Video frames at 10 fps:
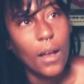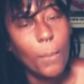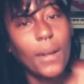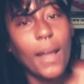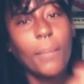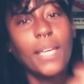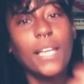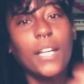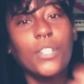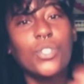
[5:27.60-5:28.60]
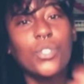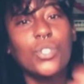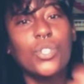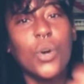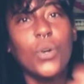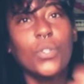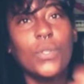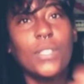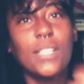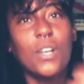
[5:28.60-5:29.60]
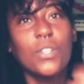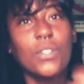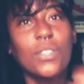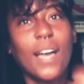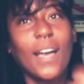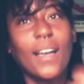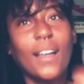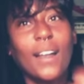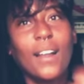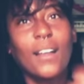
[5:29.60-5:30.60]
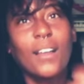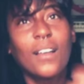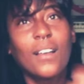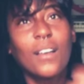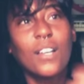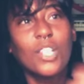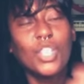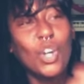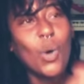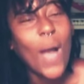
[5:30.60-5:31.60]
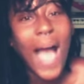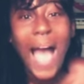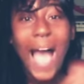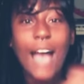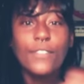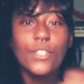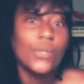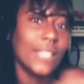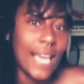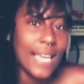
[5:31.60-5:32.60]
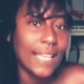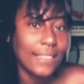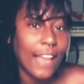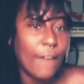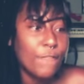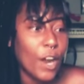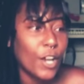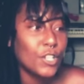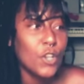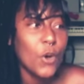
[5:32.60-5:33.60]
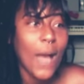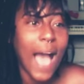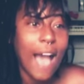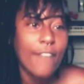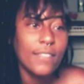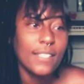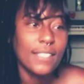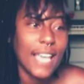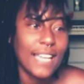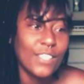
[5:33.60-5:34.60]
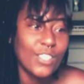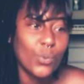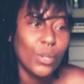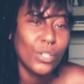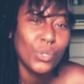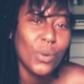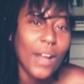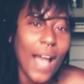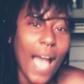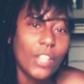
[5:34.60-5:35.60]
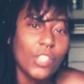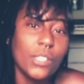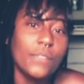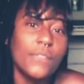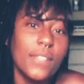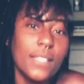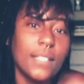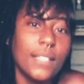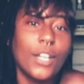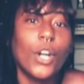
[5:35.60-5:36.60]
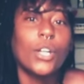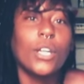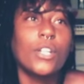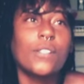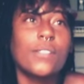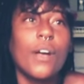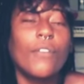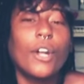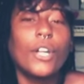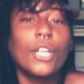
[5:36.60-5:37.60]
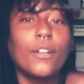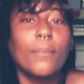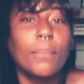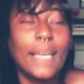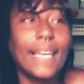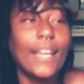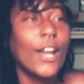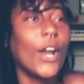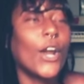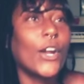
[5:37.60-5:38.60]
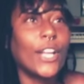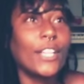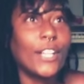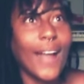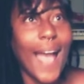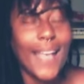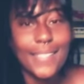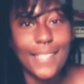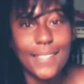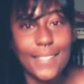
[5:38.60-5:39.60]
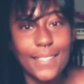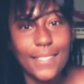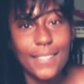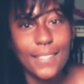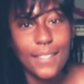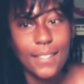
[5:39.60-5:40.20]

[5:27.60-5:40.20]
But I'm here to show you and tell you that you don't have to take it that far. You don't have to take it to where you are actually physically hurting yourself, hurting your being, hurting your essence.